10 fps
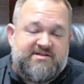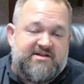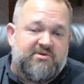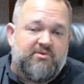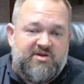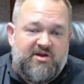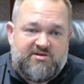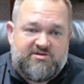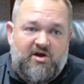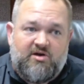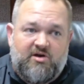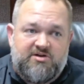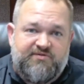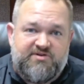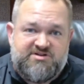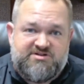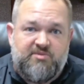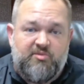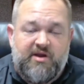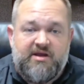and that's what I want to talk on for just a
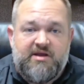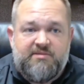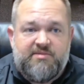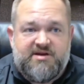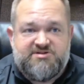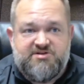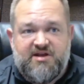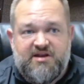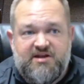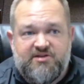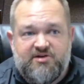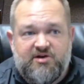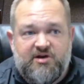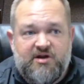moment, because you can either